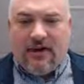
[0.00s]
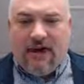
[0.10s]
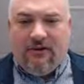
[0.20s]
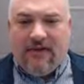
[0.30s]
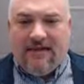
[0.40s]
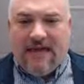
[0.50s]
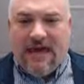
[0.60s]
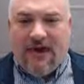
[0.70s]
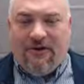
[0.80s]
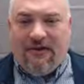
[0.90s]
outline the
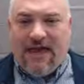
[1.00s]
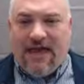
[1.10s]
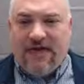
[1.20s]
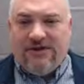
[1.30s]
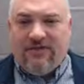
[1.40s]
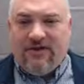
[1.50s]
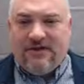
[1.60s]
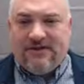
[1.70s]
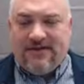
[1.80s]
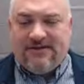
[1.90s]
outer edge of one of
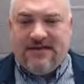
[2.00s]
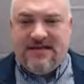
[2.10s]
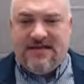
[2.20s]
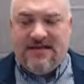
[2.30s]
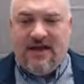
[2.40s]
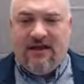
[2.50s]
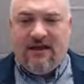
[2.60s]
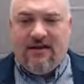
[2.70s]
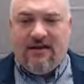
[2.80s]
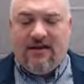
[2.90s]
these cells.
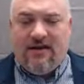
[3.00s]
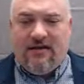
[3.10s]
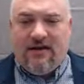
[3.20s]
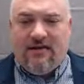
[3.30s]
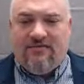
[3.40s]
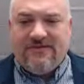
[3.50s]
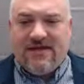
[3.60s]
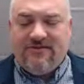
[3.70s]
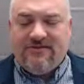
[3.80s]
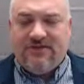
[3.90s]
None of the
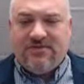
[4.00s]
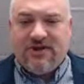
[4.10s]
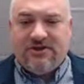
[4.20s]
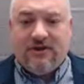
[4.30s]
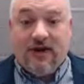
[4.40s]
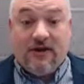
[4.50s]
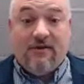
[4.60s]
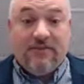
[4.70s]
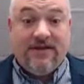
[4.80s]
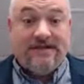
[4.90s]
cells in this picture are
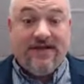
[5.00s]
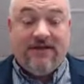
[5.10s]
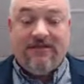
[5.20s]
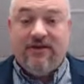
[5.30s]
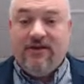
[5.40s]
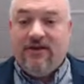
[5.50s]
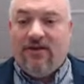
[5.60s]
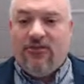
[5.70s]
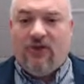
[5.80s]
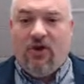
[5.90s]
complete cells. They're